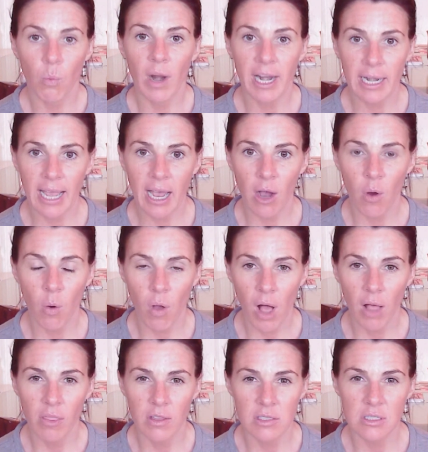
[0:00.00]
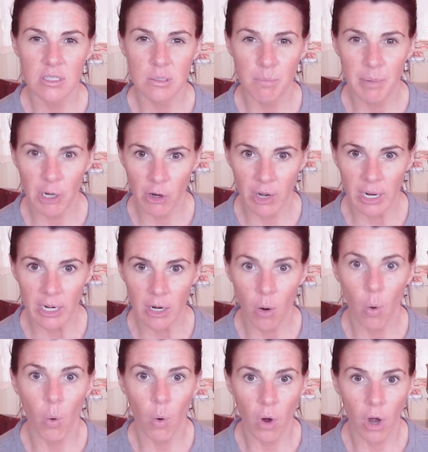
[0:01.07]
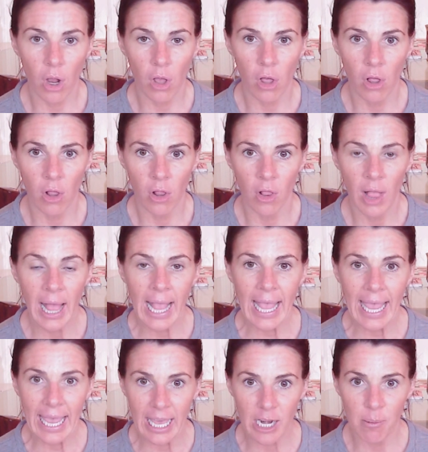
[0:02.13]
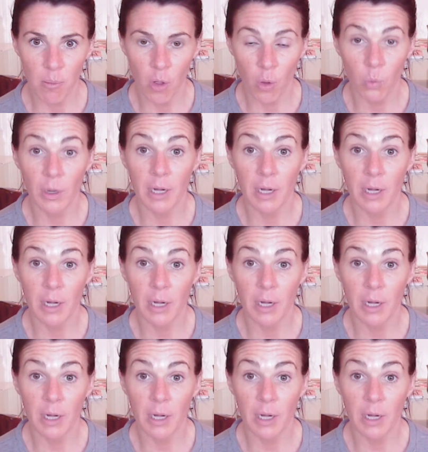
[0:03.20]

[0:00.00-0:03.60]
right now called the Spirit Oracle Animal